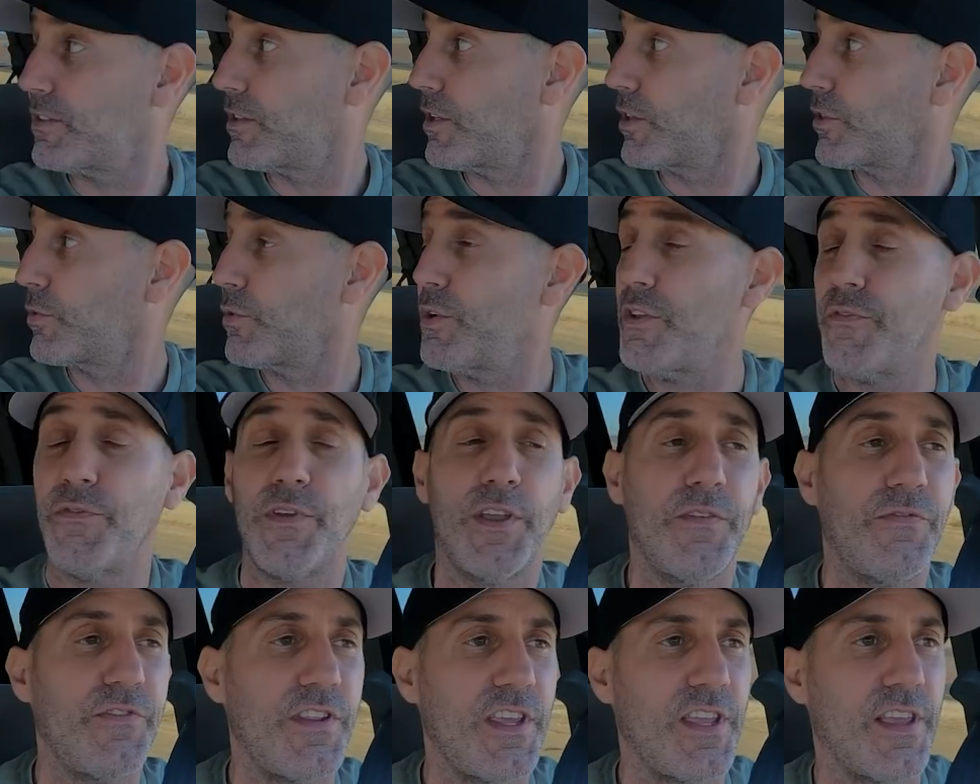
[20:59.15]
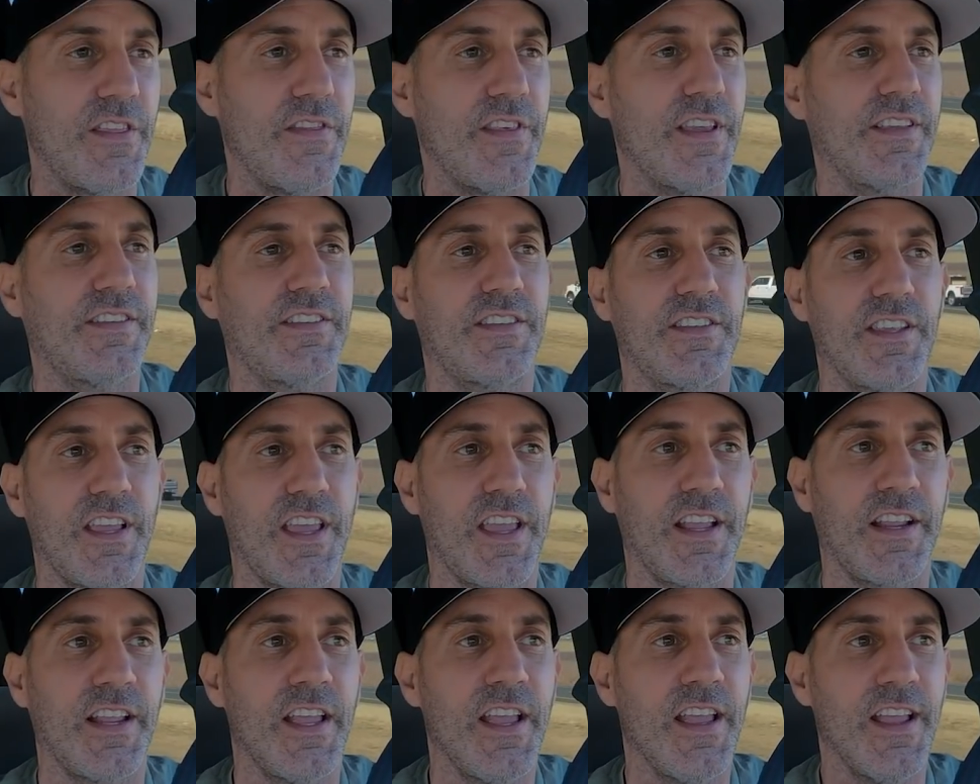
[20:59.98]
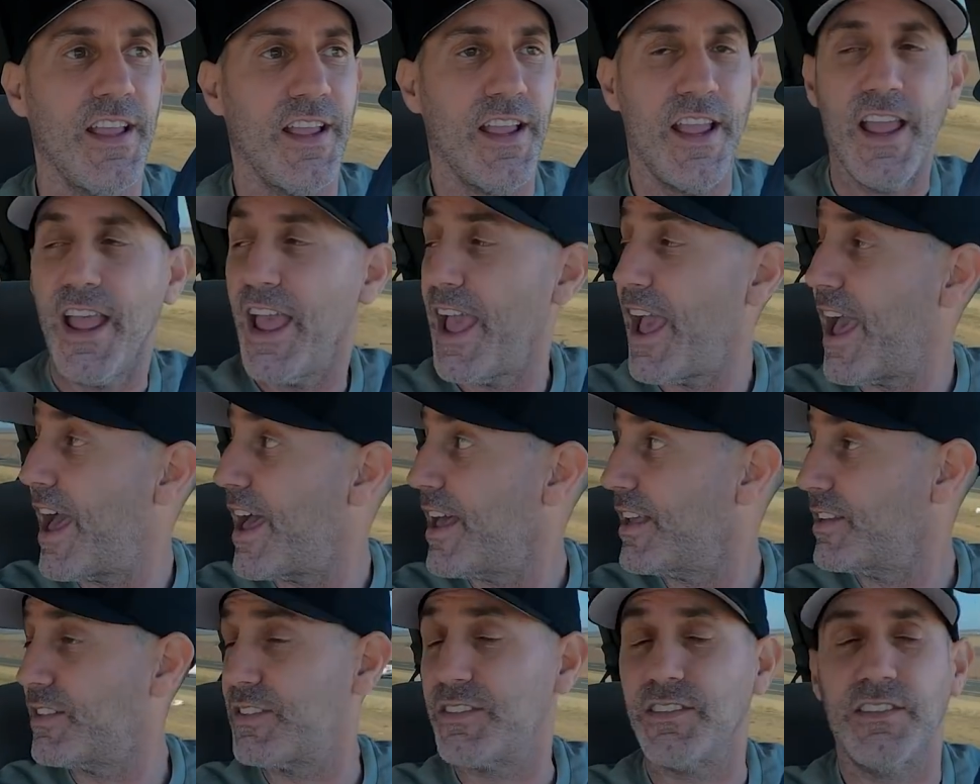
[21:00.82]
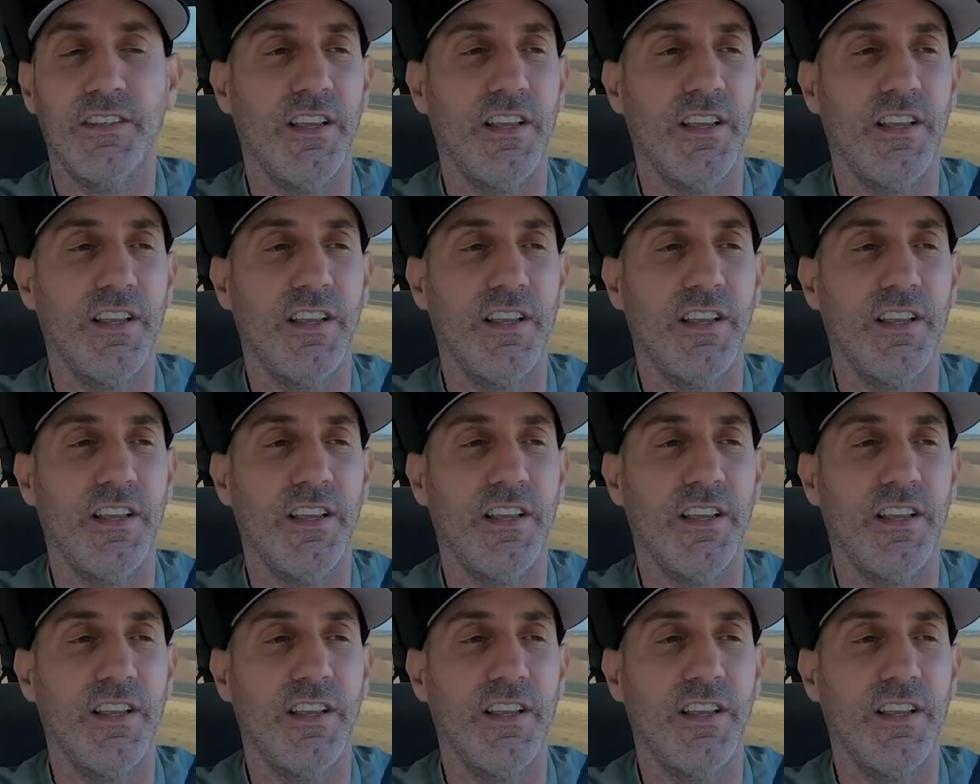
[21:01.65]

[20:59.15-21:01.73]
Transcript: The 350 in this thing has